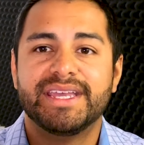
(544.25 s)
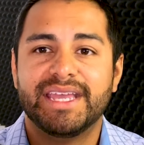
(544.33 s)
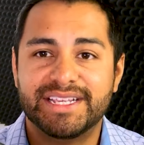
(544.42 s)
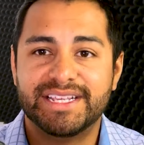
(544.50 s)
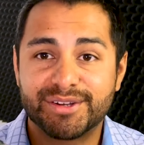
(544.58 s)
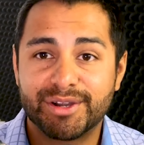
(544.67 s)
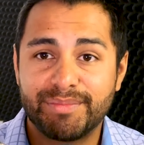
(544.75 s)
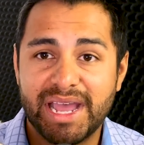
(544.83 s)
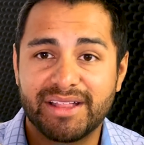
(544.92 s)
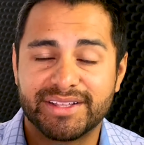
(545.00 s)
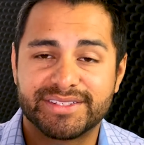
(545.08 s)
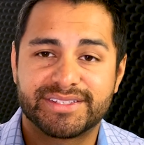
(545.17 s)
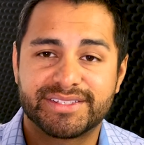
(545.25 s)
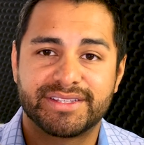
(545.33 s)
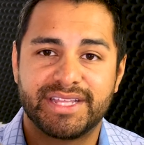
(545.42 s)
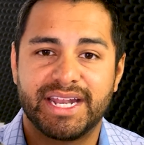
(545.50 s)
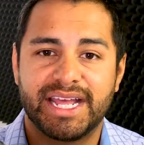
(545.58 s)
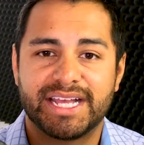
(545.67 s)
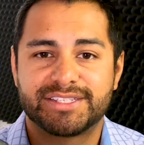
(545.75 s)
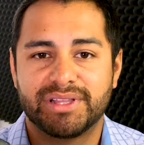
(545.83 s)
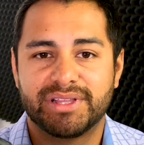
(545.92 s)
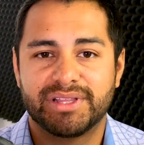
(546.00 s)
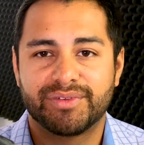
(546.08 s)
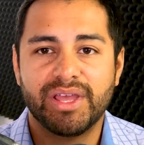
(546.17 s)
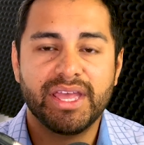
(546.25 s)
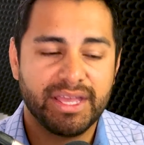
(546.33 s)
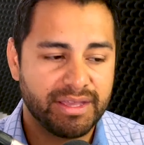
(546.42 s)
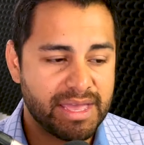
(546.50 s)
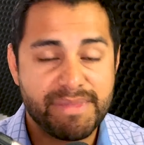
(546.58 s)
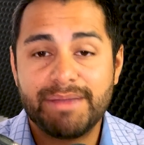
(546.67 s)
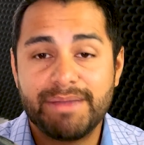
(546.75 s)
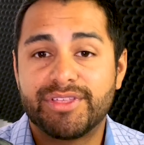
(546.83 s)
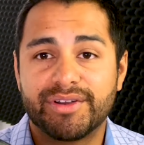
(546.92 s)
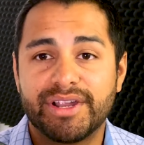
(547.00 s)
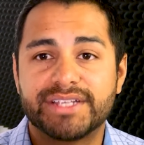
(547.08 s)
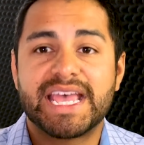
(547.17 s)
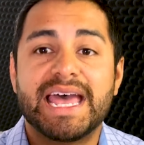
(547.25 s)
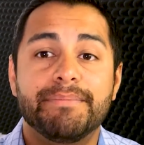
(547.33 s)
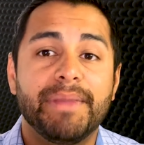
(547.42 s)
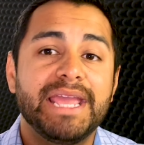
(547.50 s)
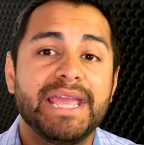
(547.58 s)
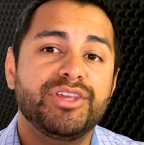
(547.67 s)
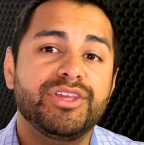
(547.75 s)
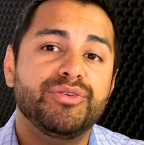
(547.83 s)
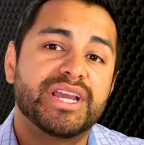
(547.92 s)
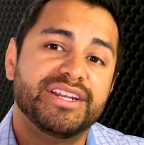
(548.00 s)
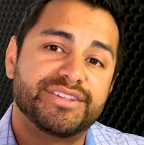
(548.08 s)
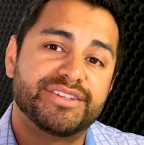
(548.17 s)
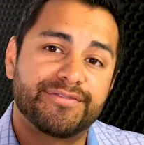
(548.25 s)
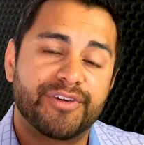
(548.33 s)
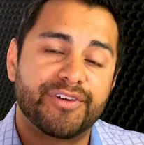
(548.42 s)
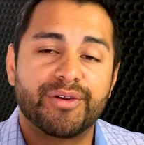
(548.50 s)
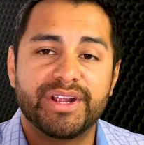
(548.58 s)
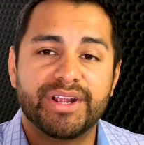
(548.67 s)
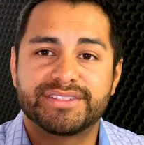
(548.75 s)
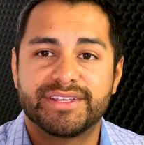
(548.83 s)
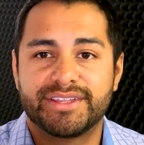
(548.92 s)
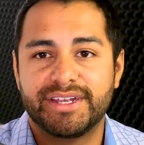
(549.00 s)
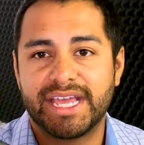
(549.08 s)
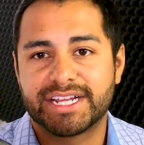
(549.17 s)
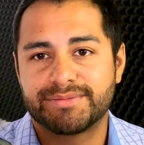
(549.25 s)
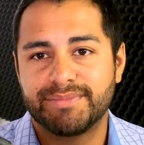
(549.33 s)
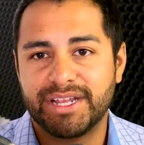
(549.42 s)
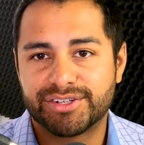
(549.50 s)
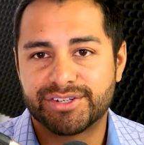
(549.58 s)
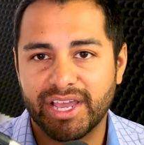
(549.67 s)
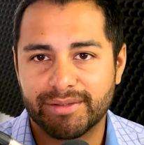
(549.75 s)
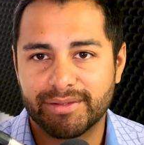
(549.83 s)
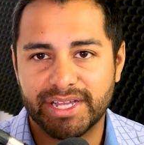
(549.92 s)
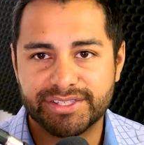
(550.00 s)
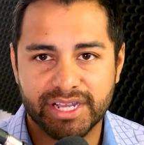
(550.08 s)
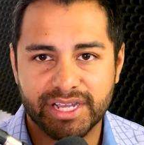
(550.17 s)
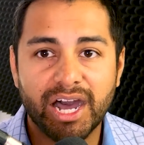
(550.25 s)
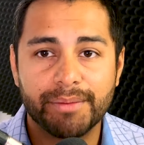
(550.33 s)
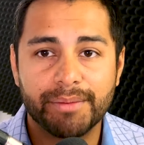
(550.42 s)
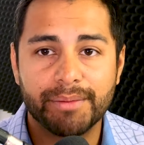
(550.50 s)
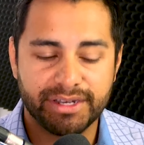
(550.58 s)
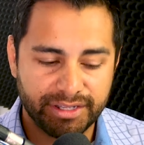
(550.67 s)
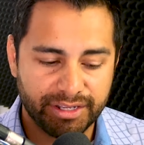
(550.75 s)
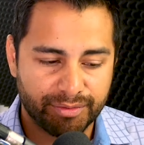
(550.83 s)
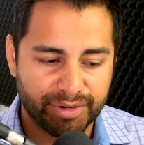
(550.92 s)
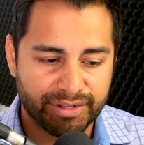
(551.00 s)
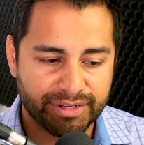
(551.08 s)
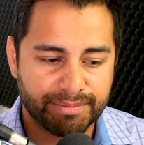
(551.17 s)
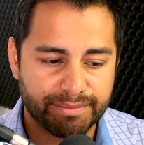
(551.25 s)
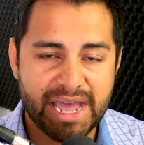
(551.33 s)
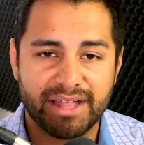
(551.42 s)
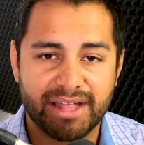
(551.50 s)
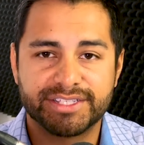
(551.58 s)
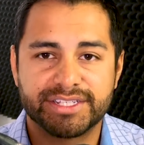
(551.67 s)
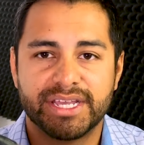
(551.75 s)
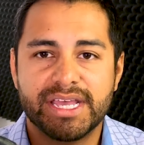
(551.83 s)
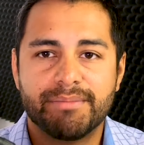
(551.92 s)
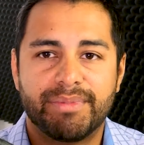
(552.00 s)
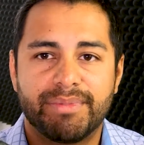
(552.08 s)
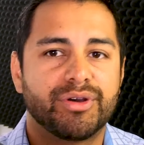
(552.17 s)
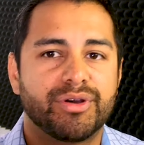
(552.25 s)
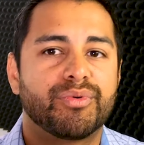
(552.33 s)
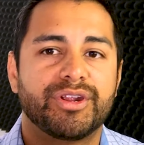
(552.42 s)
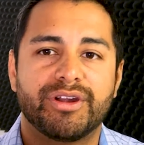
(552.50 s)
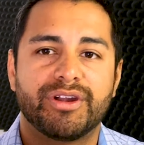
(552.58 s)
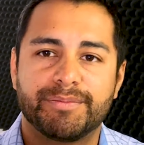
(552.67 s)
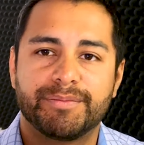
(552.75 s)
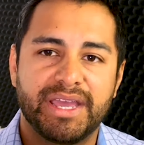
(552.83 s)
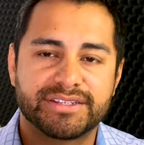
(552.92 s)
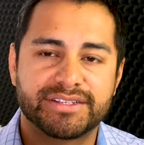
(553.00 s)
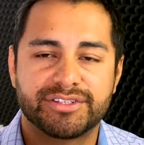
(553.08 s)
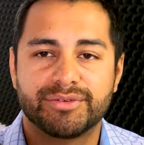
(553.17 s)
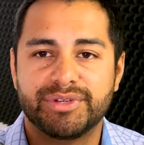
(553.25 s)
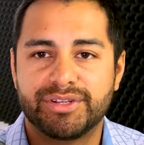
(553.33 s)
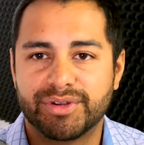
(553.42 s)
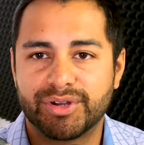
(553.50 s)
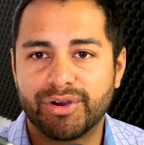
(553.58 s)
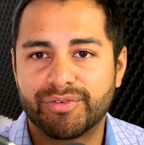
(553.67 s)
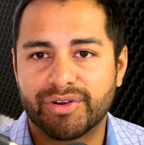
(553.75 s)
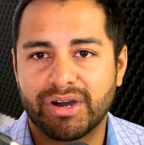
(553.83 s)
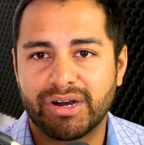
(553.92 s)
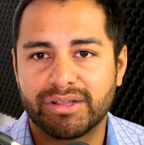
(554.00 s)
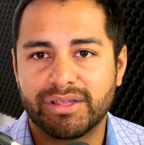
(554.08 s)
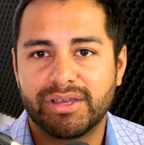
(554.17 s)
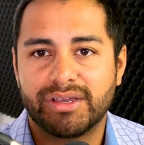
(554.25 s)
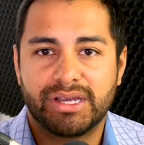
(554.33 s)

is there a balance that has to be left? Maybe there is, and maybe you can defer it to the next major item. That's common, where there's a balance, but don't worry, you don't have to pay us until we do an overhaul.